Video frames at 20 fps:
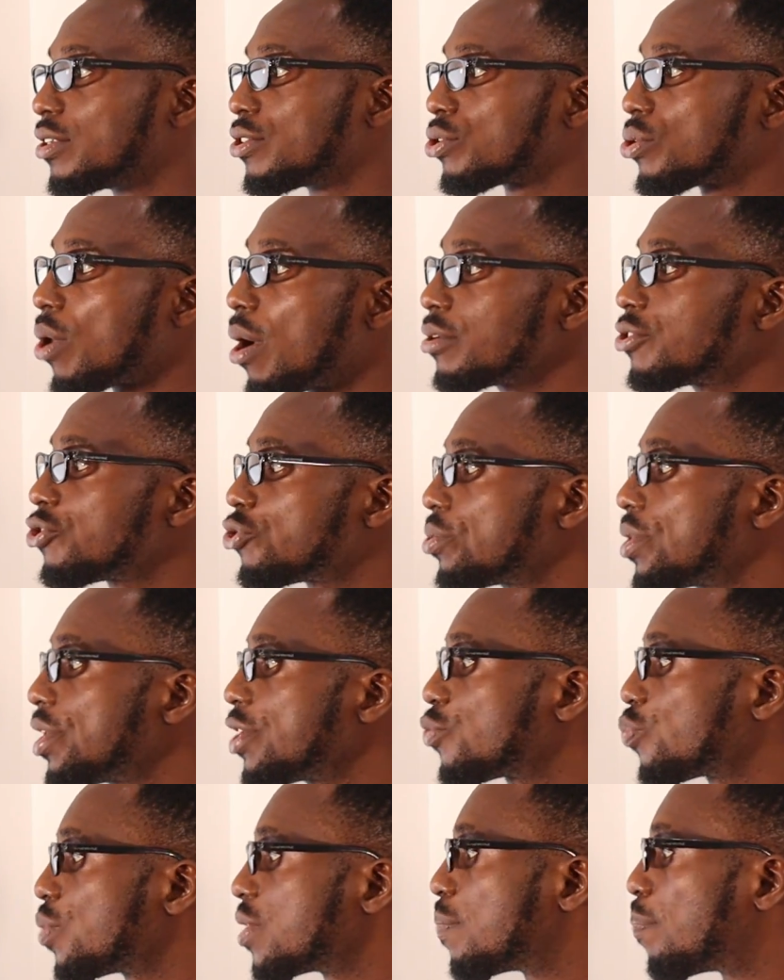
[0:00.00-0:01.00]
Tall
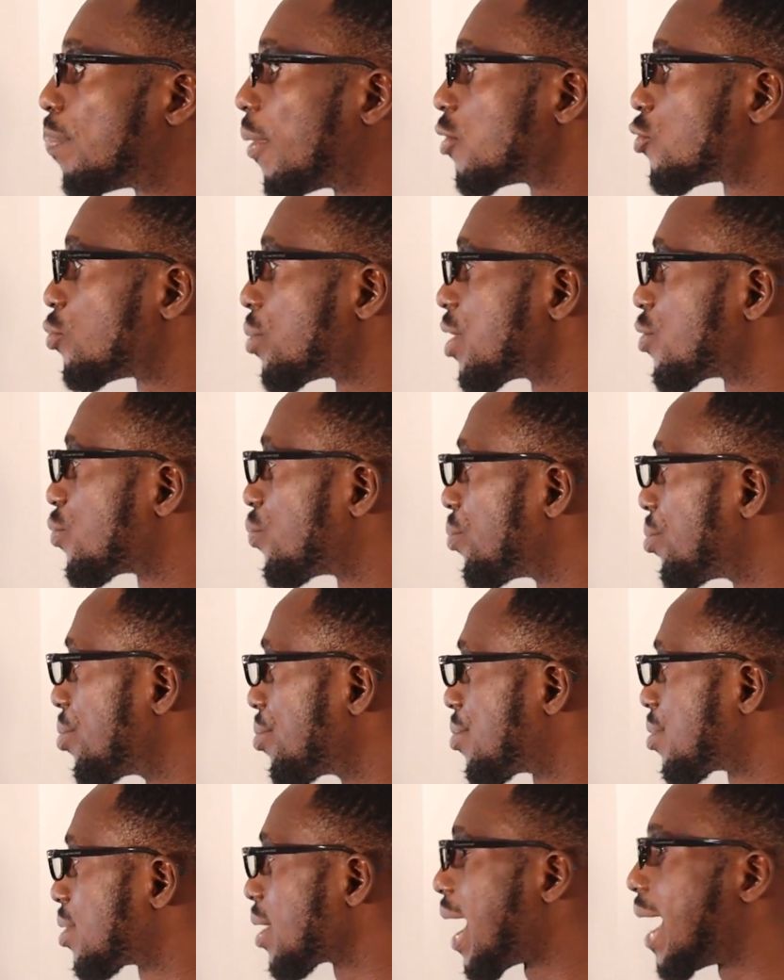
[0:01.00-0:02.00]
trees with buttress
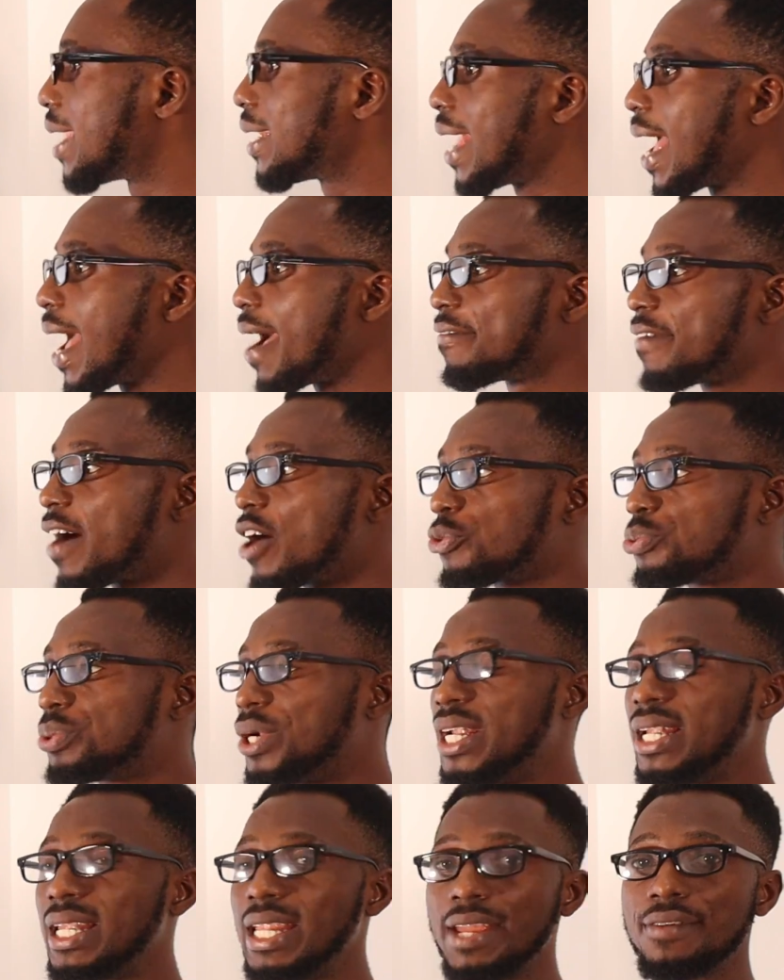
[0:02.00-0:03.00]
roots and
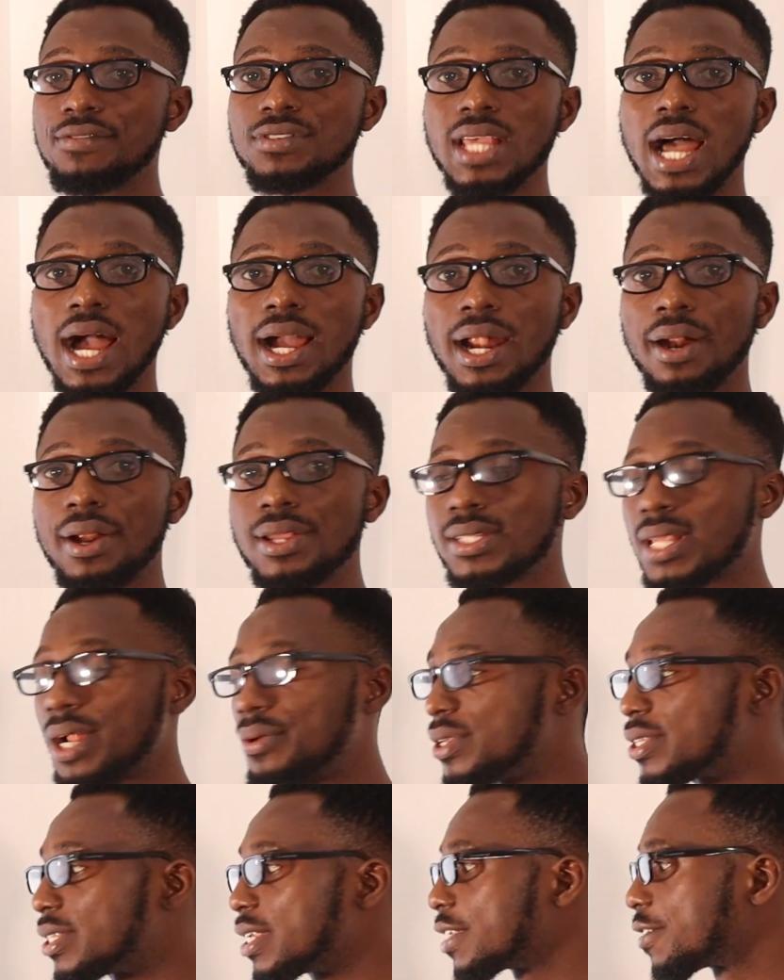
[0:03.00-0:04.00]
evergreen leaves are
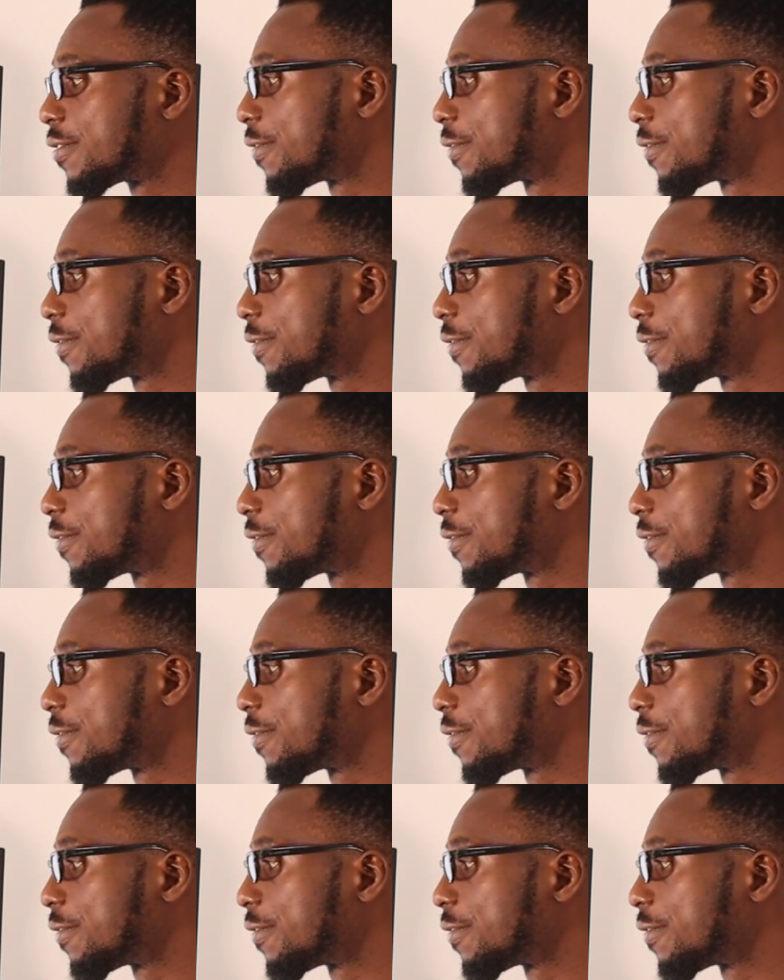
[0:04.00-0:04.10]
characteristic